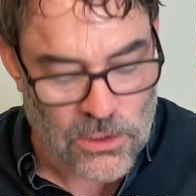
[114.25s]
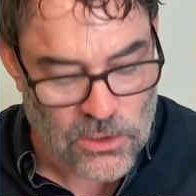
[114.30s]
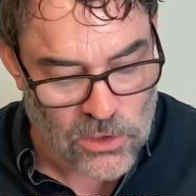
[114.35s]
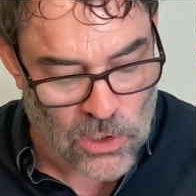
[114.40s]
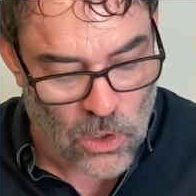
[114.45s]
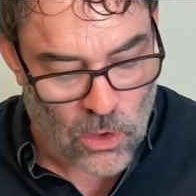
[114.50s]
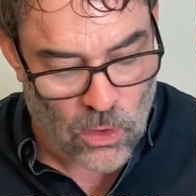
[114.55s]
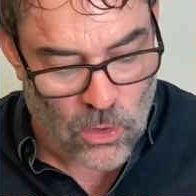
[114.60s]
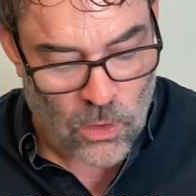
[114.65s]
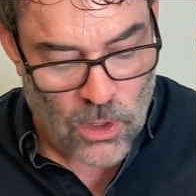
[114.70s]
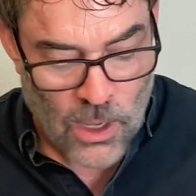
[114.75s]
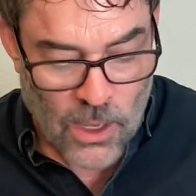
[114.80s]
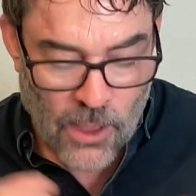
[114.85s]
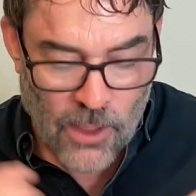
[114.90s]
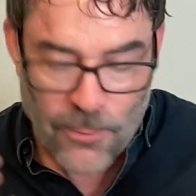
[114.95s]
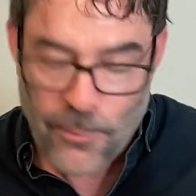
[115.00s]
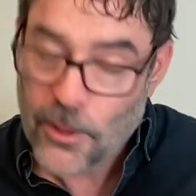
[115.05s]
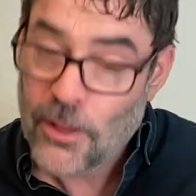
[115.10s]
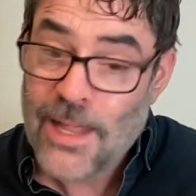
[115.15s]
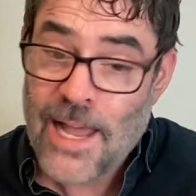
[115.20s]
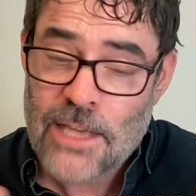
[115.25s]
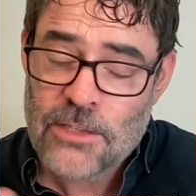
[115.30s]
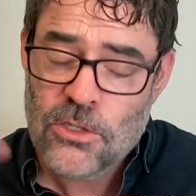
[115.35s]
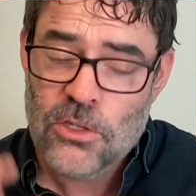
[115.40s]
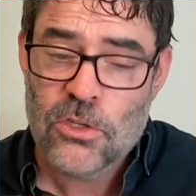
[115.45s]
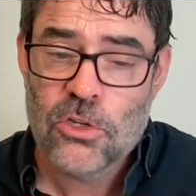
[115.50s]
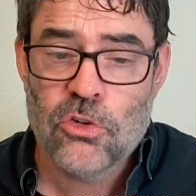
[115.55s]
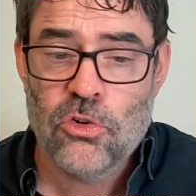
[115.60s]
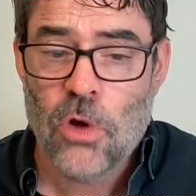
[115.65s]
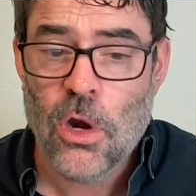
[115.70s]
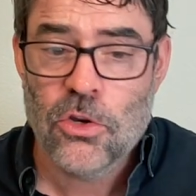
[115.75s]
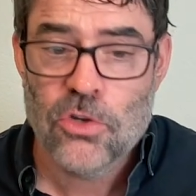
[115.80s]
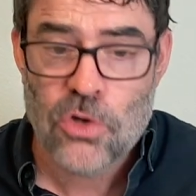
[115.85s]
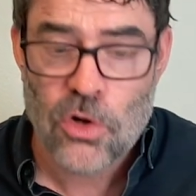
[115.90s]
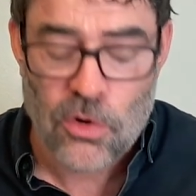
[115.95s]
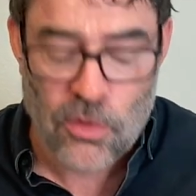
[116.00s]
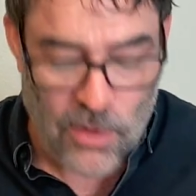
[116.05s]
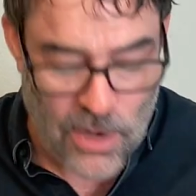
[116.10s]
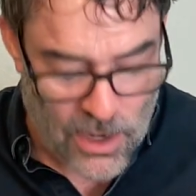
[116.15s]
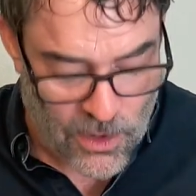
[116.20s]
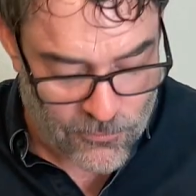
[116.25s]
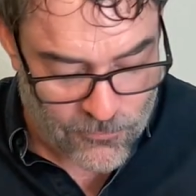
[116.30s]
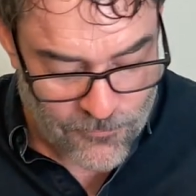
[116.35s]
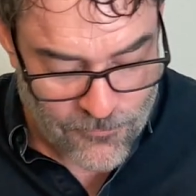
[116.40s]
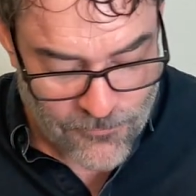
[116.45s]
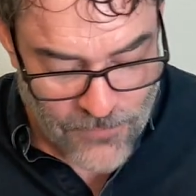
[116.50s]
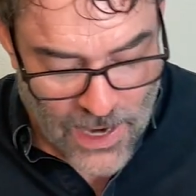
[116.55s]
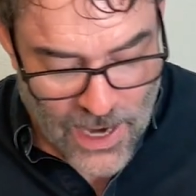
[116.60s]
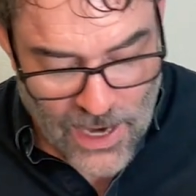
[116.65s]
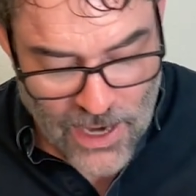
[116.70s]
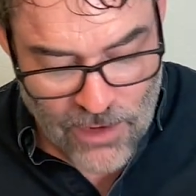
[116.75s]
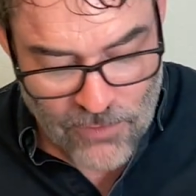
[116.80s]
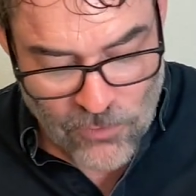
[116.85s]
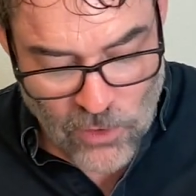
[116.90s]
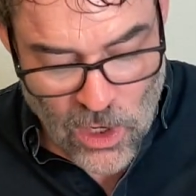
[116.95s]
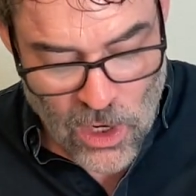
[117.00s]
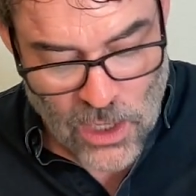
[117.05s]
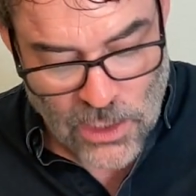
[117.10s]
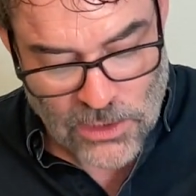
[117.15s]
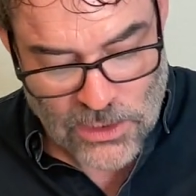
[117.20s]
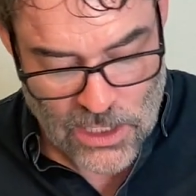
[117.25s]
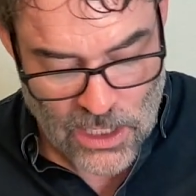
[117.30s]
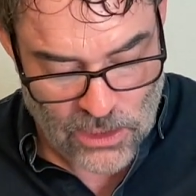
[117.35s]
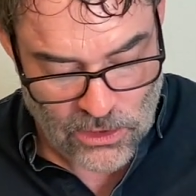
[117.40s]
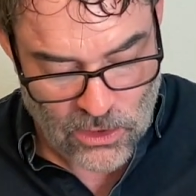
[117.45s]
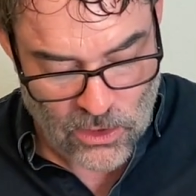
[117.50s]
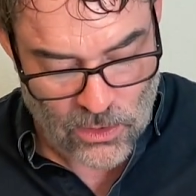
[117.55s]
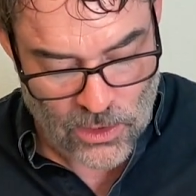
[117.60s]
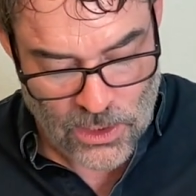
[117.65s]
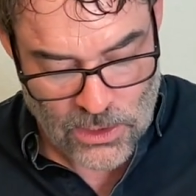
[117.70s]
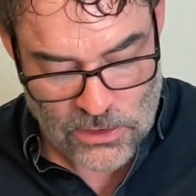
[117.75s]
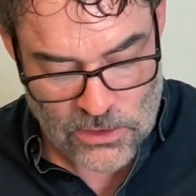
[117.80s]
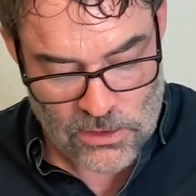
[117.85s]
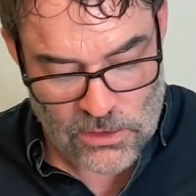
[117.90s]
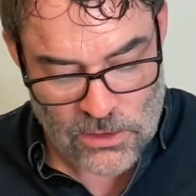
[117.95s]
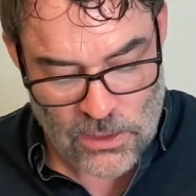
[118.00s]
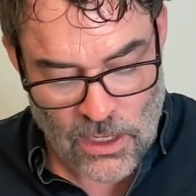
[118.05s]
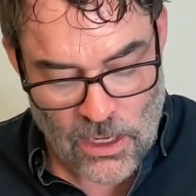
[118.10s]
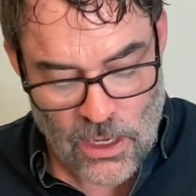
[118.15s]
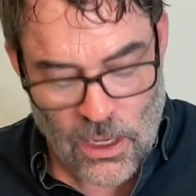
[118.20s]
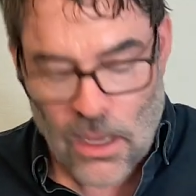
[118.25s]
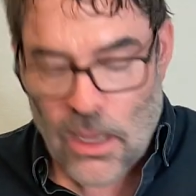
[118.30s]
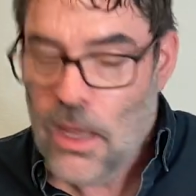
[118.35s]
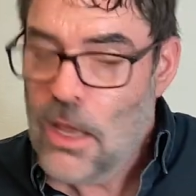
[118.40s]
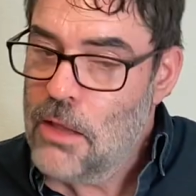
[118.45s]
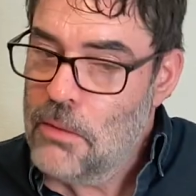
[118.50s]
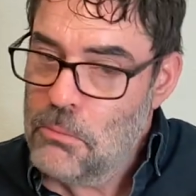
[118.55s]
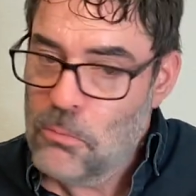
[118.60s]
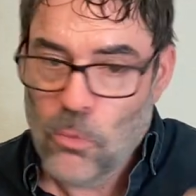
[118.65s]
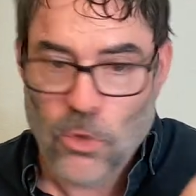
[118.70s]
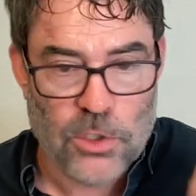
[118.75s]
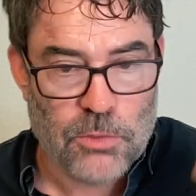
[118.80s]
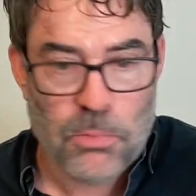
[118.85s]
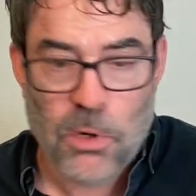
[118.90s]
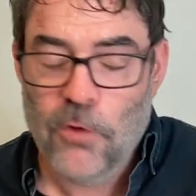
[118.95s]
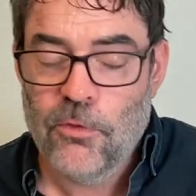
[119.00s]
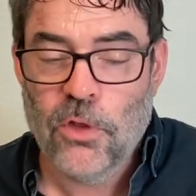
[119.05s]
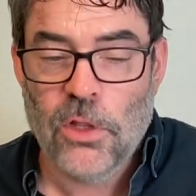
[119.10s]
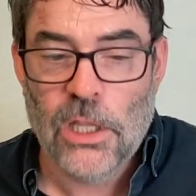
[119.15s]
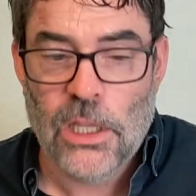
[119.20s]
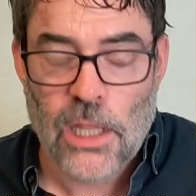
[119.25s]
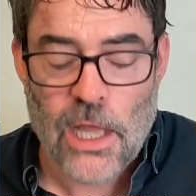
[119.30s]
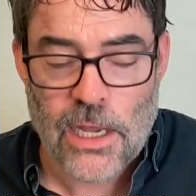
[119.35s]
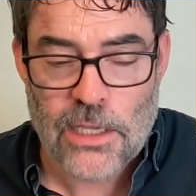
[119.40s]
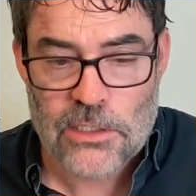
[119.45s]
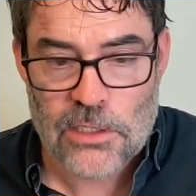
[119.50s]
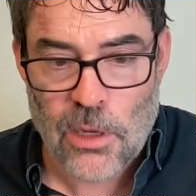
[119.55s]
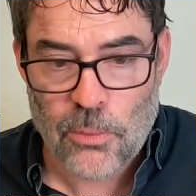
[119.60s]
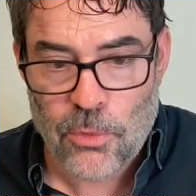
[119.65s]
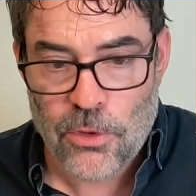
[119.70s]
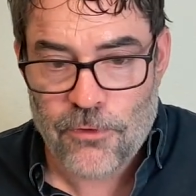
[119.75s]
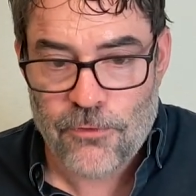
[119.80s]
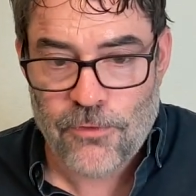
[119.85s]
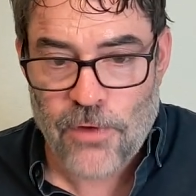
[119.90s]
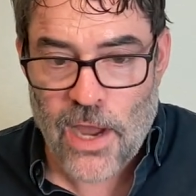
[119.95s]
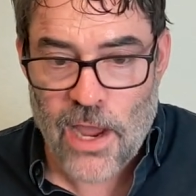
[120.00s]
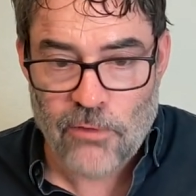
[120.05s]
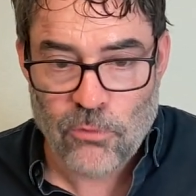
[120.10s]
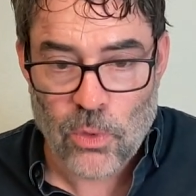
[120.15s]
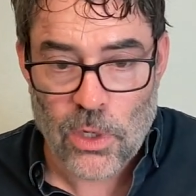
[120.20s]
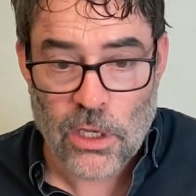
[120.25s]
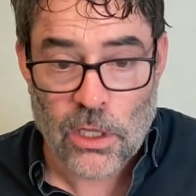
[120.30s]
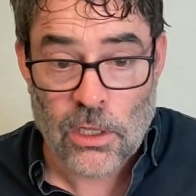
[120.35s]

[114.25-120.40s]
So the class is structured around 5 content units, which perfectly lines up with a 5-week